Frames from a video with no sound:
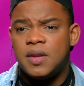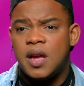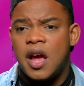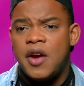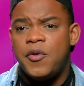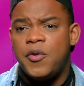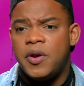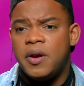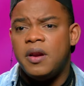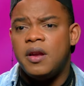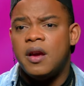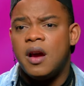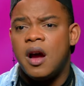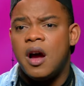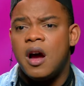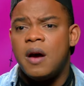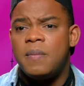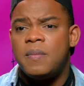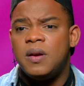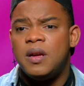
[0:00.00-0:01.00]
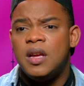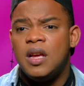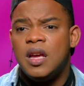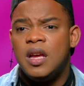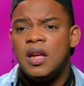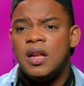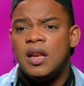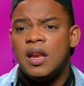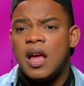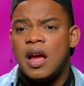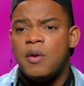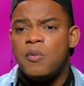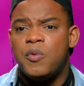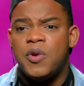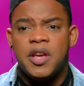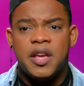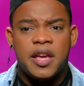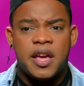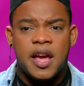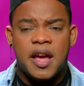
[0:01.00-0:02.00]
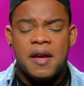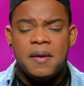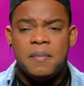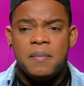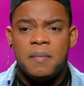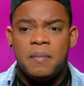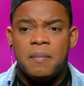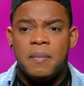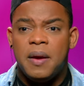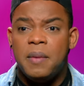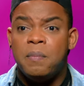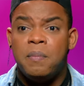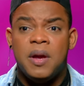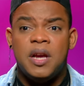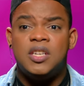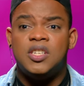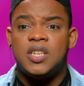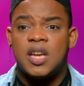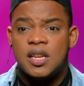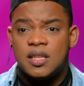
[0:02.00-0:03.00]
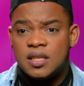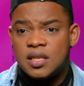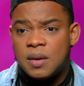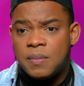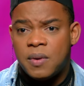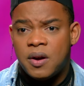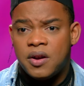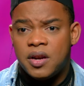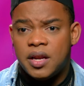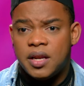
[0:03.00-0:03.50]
I really hope like we can make big change about